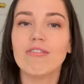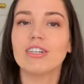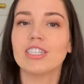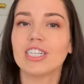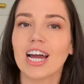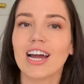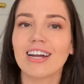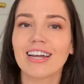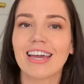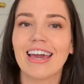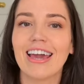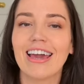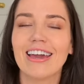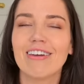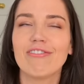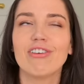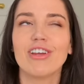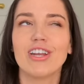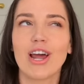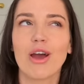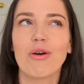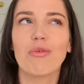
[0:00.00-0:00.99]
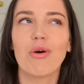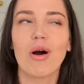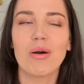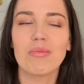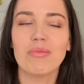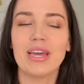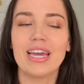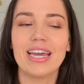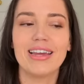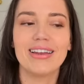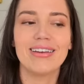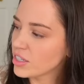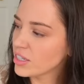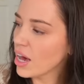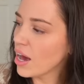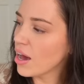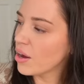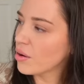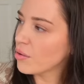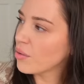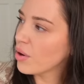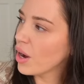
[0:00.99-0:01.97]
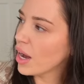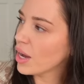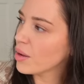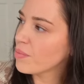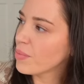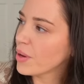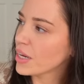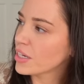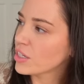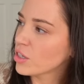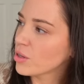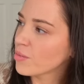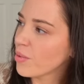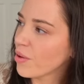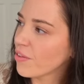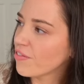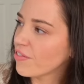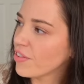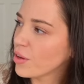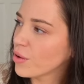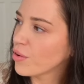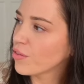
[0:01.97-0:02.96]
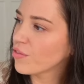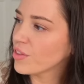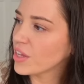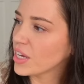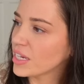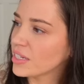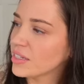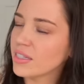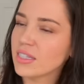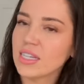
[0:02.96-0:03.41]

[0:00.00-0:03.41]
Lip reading: a jacket, if you know what I mean. So I picked up a few of these.